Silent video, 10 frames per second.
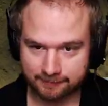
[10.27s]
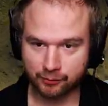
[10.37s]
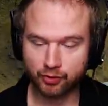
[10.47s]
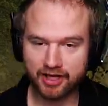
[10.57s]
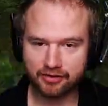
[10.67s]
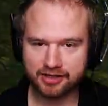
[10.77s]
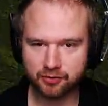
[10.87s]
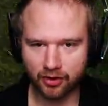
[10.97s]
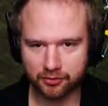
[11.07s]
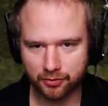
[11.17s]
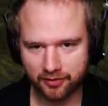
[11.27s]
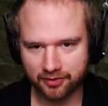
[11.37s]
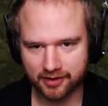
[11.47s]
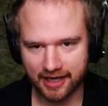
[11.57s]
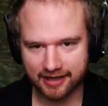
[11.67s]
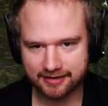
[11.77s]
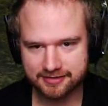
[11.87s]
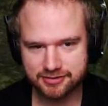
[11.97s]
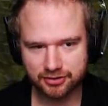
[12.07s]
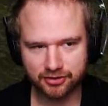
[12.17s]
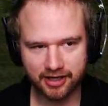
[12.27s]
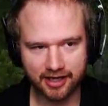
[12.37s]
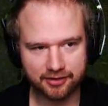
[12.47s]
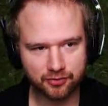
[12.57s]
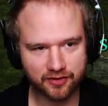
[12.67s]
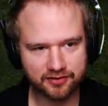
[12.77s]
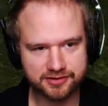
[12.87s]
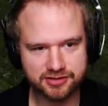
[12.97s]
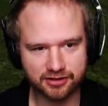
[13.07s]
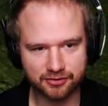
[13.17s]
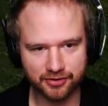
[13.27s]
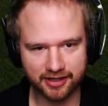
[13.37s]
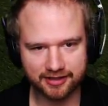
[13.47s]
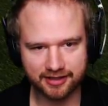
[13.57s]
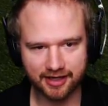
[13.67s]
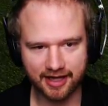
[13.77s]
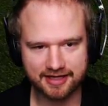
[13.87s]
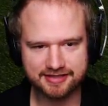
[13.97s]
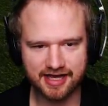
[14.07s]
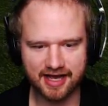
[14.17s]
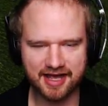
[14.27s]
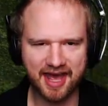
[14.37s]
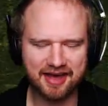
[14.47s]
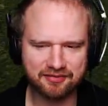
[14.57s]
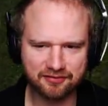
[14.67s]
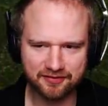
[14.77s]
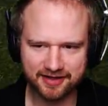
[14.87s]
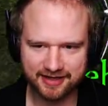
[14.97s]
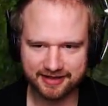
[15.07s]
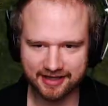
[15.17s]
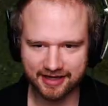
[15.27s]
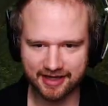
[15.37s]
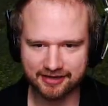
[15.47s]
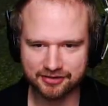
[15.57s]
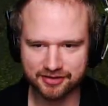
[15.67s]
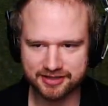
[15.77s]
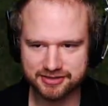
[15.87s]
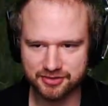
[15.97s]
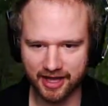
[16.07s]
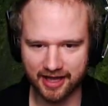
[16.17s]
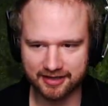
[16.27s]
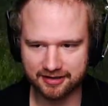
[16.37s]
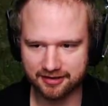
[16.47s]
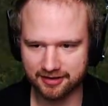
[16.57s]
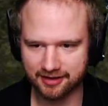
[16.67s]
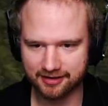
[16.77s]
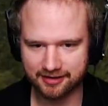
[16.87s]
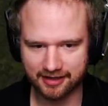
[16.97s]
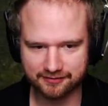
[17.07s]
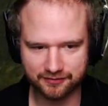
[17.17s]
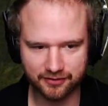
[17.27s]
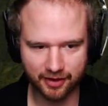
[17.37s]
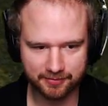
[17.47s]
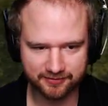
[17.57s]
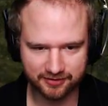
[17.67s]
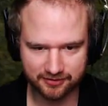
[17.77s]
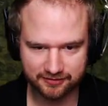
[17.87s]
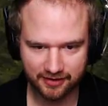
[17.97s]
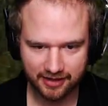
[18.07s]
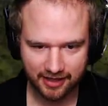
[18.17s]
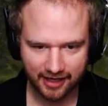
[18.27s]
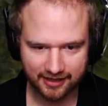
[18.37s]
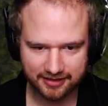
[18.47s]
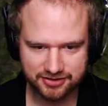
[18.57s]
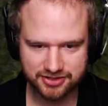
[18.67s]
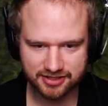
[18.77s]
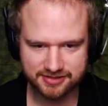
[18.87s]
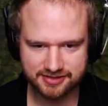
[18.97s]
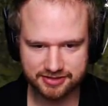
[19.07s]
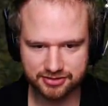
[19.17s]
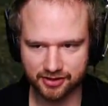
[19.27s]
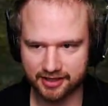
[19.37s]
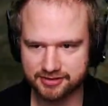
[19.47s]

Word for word: we are at war with Elintor and with Tolrania, and I have the feeling that I cannot really do anything in the next few episodes. I can just try